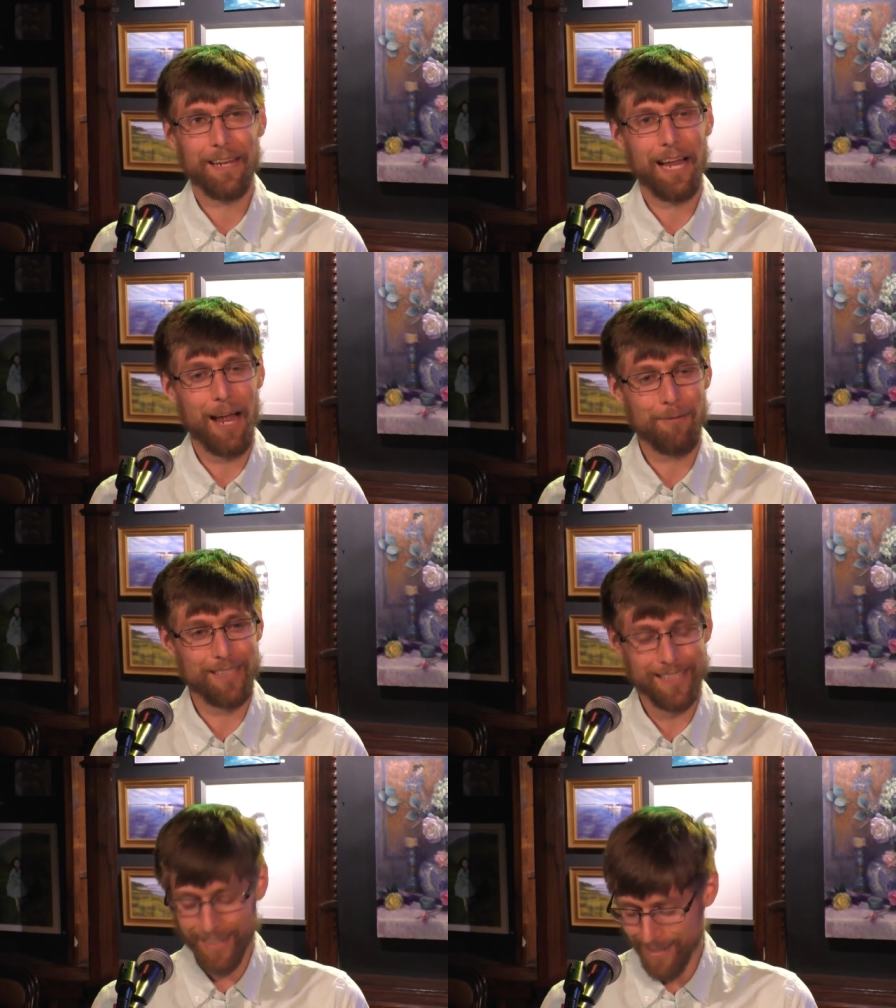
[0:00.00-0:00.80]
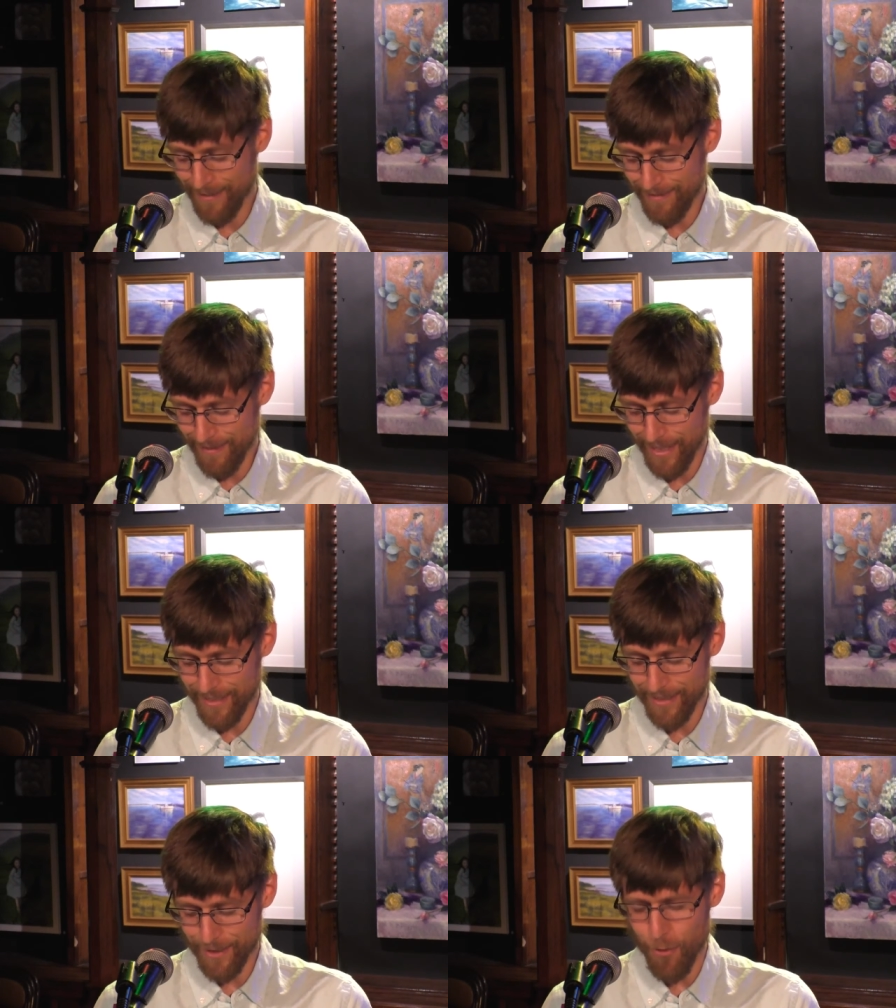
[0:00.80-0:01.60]
I was uh,
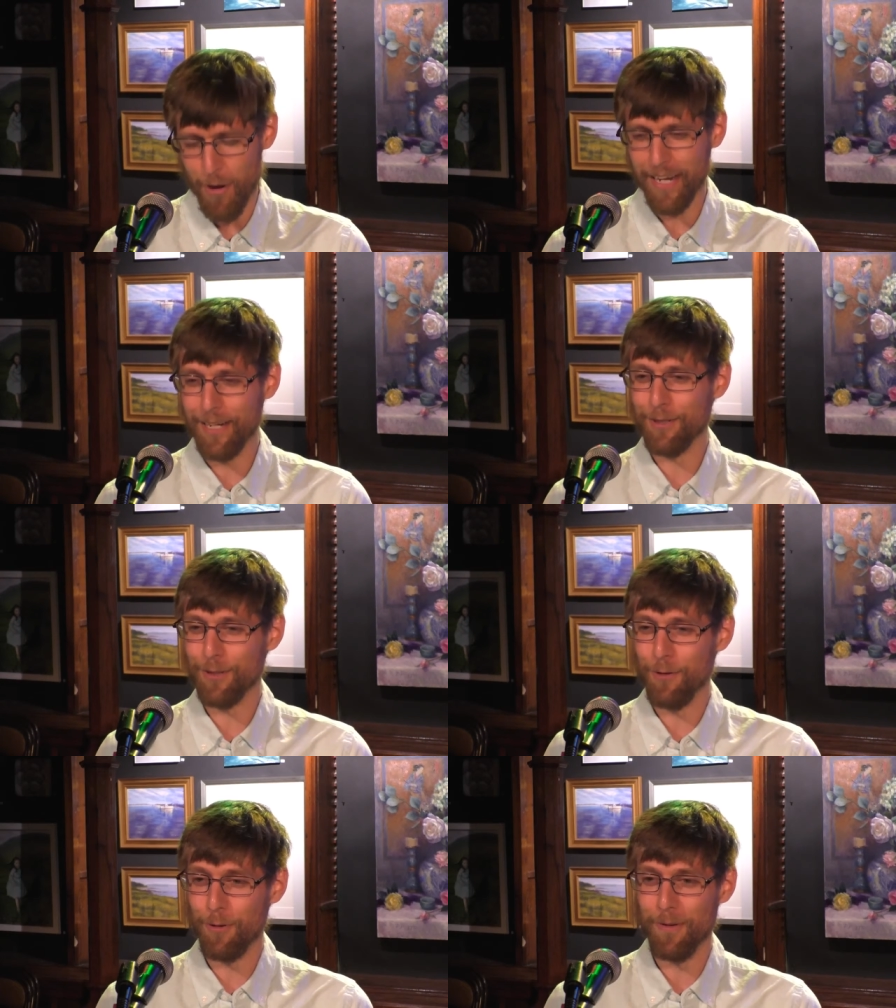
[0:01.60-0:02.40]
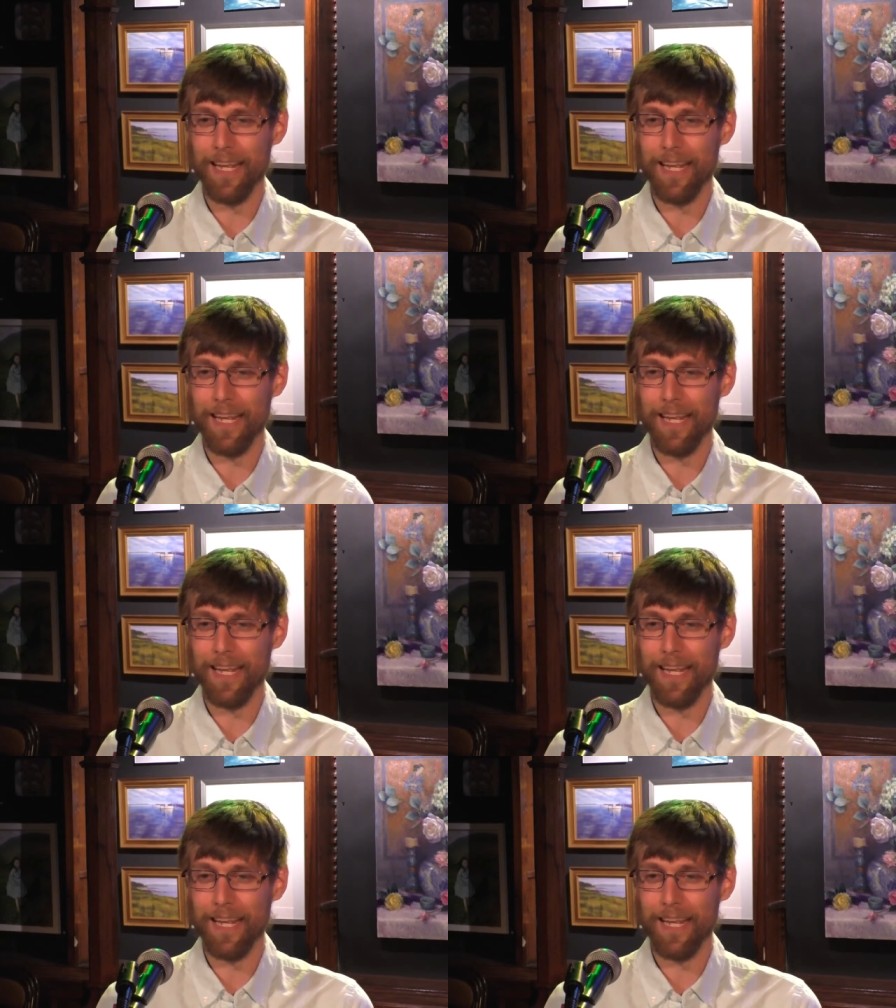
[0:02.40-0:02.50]
like 20 years old,